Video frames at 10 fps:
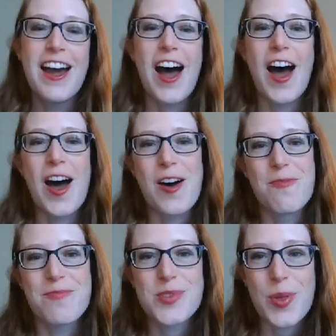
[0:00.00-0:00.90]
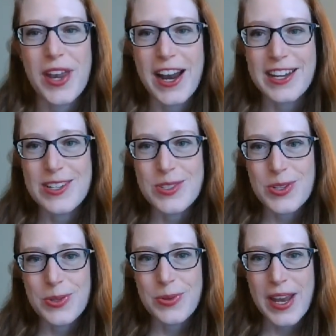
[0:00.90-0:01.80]
so that I can
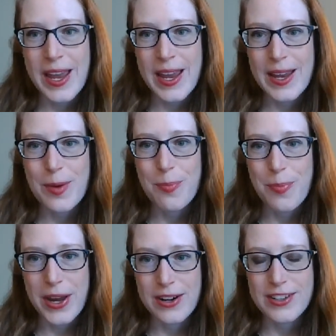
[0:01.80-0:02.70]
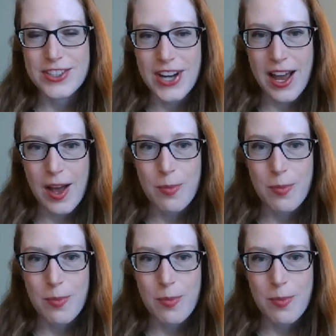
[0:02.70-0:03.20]
do a better job